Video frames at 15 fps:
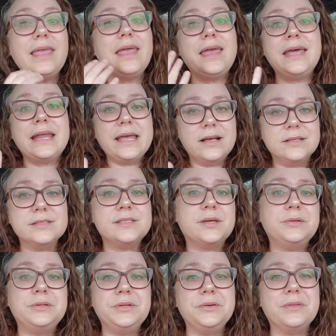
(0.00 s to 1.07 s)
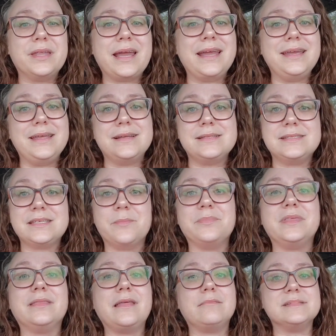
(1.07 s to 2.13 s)
And I also knew that I needed
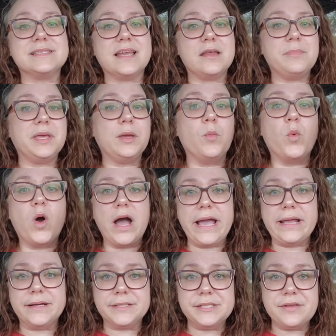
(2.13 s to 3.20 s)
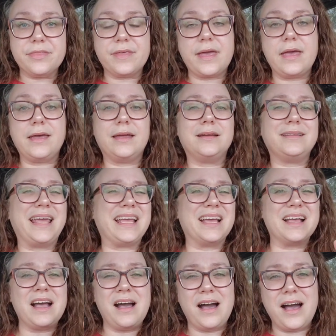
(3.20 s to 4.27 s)
something that was going to be wider than like a
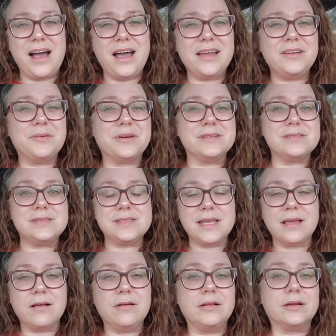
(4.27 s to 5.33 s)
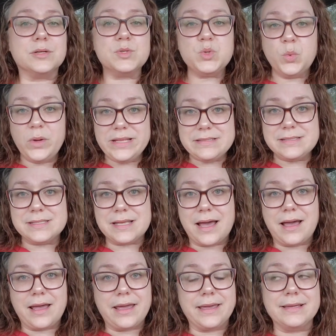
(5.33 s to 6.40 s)
cot or a single or twin
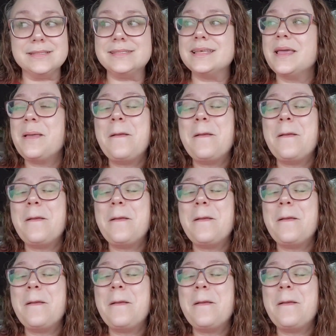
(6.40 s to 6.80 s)
size.